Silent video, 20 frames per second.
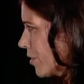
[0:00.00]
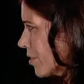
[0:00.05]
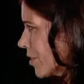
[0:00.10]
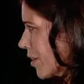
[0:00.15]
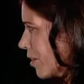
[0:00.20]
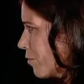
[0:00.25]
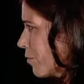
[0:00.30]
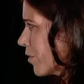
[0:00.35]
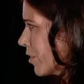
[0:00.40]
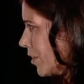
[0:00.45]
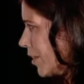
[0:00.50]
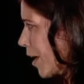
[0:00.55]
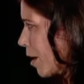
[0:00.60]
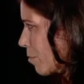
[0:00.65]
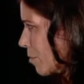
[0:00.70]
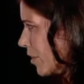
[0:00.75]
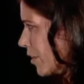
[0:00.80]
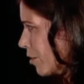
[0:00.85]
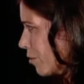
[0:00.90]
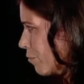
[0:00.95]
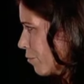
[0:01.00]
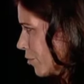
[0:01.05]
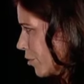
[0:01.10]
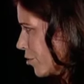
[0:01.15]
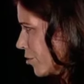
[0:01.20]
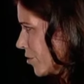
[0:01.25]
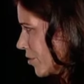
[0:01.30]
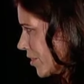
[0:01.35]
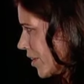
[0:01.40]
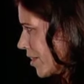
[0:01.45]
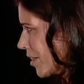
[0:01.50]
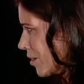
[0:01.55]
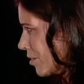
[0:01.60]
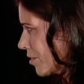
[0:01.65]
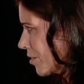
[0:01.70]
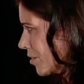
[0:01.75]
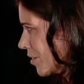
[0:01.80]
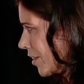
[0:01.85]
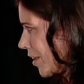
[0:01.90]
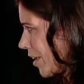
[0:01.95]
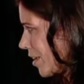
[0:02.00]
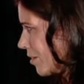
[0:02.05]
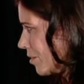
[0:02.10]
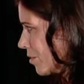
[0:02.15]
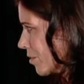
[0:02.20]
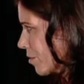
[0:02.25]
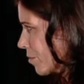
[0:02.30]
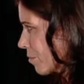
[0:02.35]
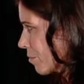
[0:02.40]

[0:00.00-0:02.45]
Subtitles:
instead of collaborative. Would you say that's the case?